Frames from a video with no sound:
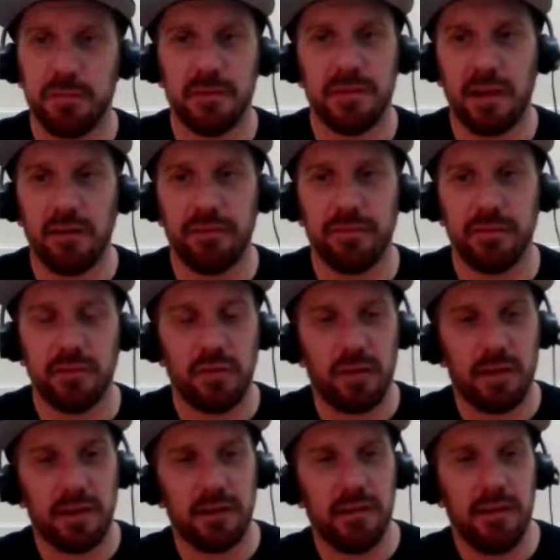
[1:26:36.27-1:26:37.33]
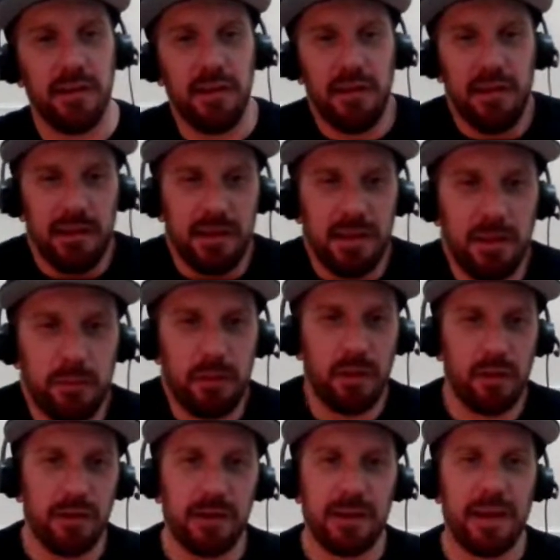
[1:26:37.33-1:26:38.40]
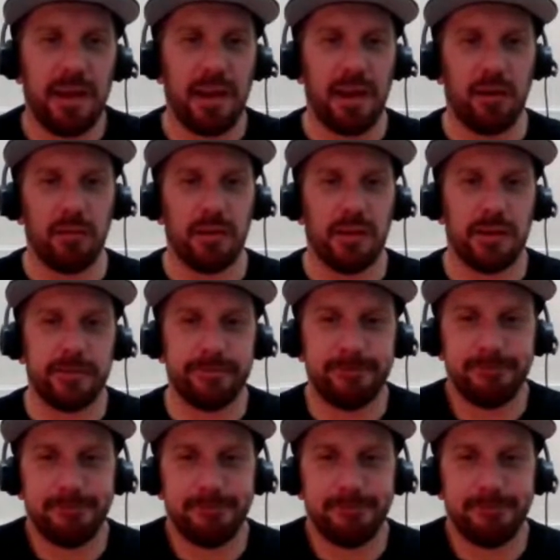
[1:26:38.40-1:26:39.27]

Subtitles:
myself and trying to keep going and get it out there.